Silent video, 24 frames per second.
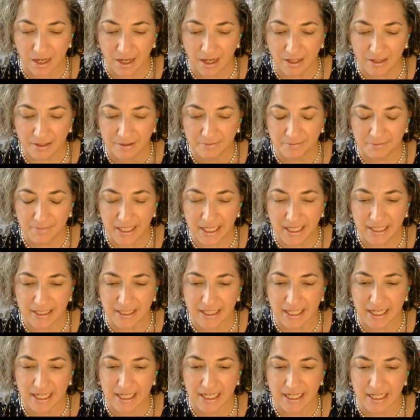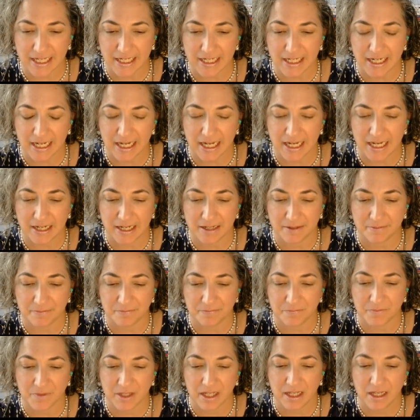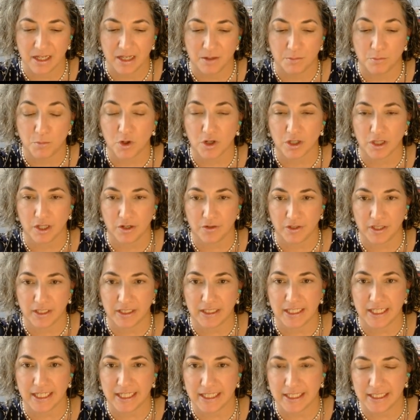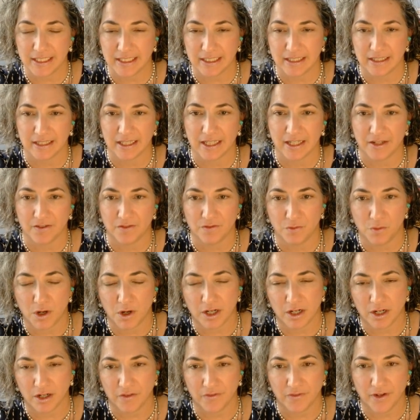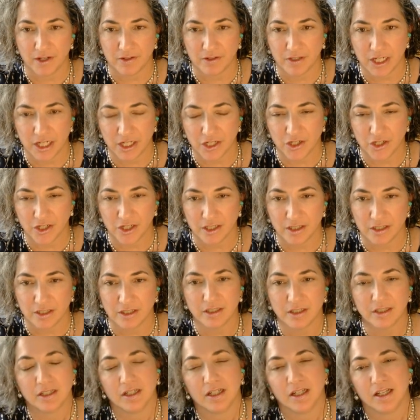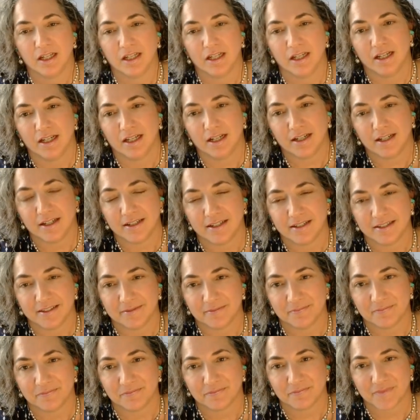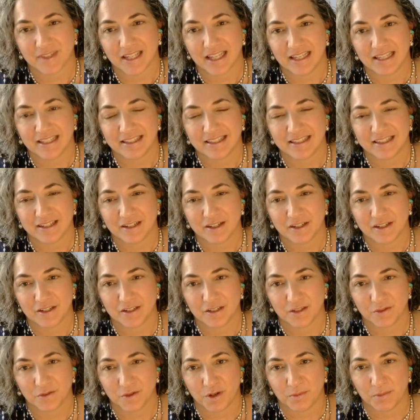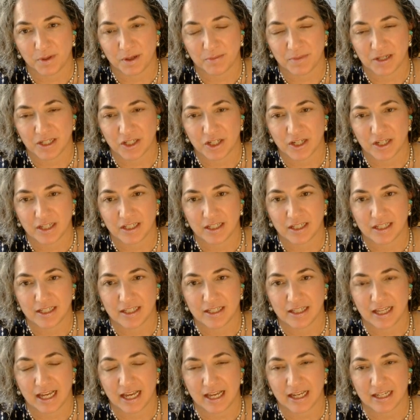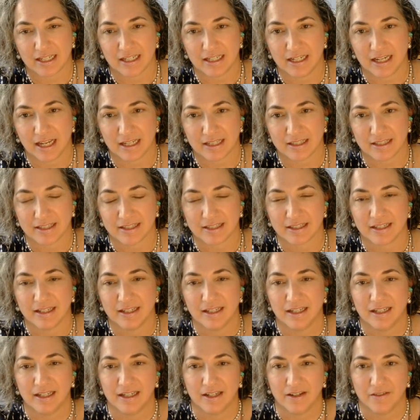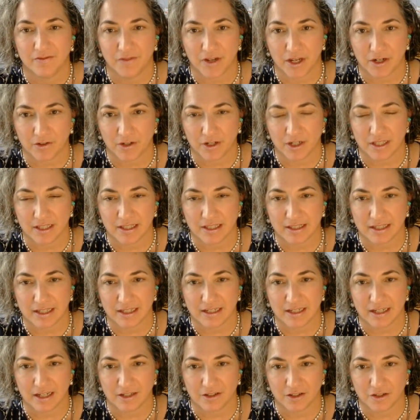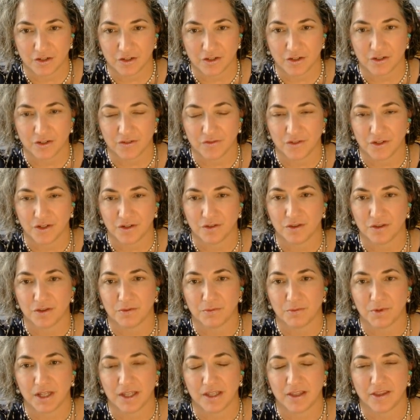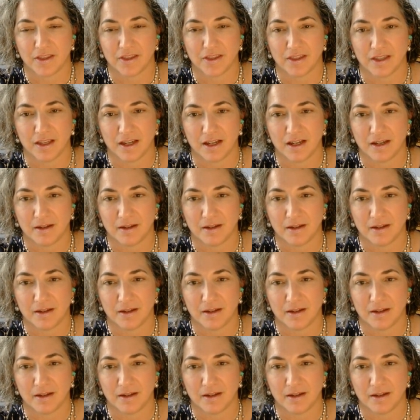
And then more locally, Live Water Foundation is the group I mentioned that connects veterans and underserved youth with